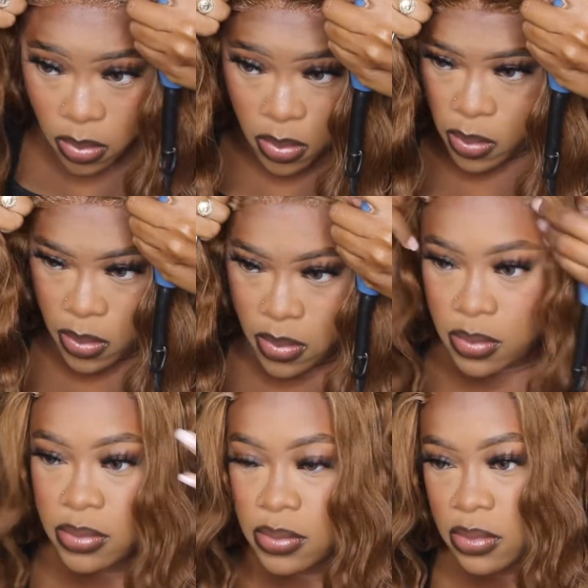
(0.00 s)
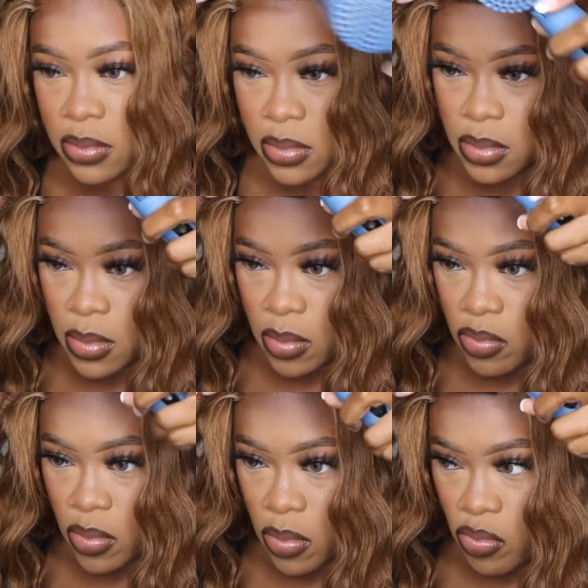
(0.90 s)

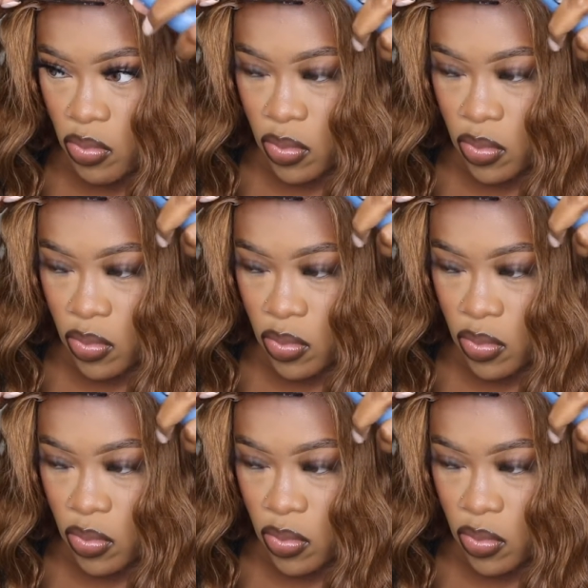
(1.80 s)
No one is speaking in this clip.